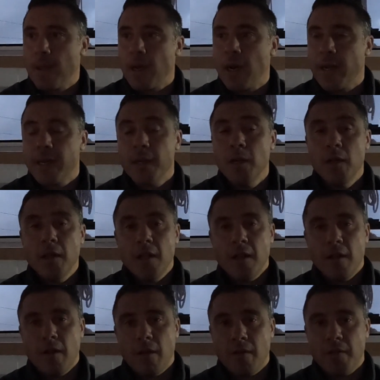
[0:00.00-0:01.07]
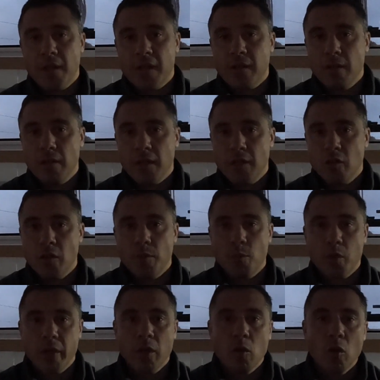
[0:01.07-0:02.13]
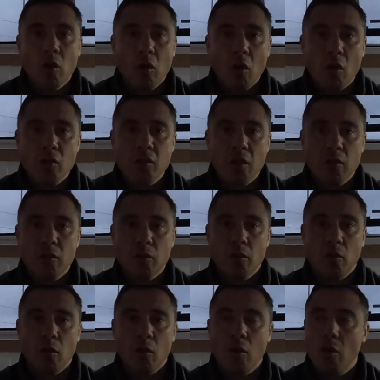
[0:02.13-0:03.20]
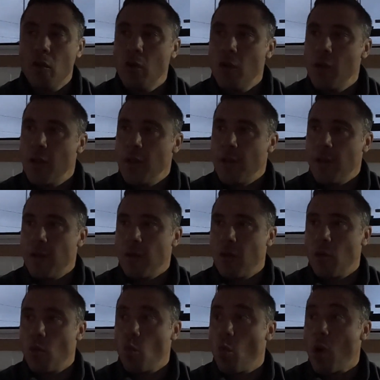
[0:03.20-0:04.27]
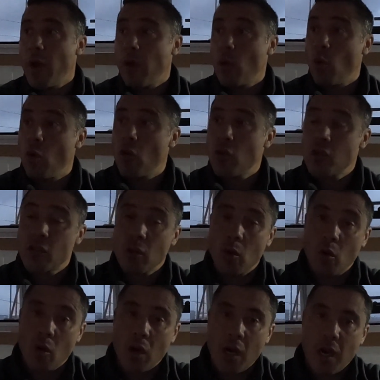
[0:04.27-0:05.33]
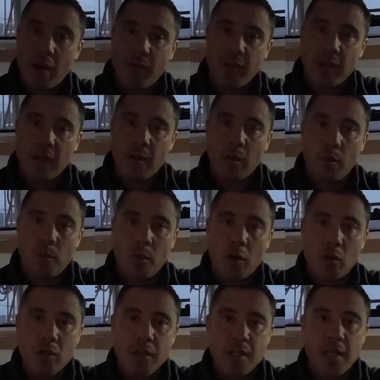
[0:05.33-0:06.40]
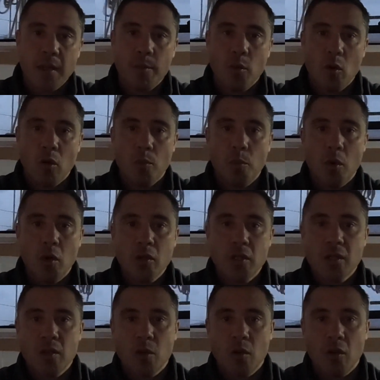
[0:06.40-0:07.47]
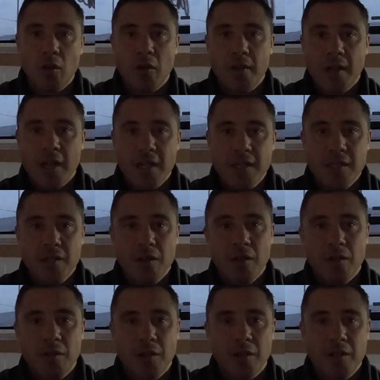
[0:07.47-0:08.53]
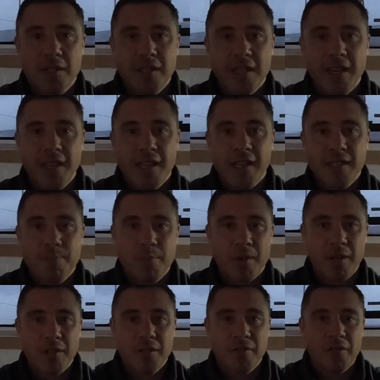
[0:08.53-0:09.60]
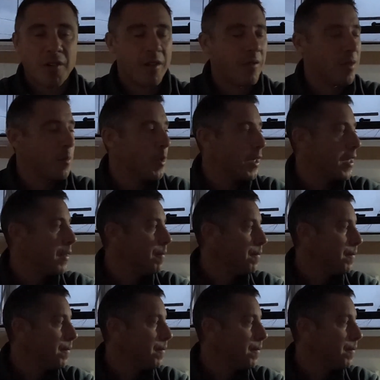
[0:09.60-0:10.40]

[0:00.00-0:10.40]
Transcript: idea uh, that can actually bring you closer to your goal uh, while also having a more stable boat so a nicer uh, sailing experience for everybody